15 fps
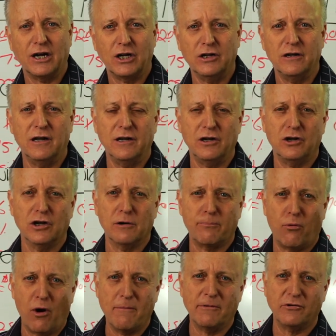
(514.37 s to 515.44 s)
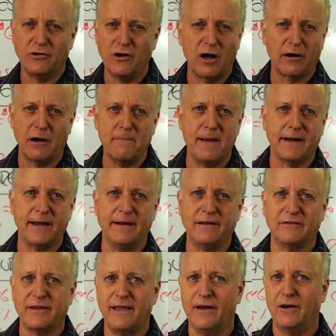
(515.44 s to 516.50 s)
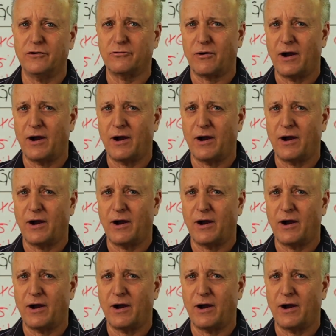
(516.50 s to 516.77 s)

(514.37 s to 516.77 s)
good, good appointments. You're not going to make any sales,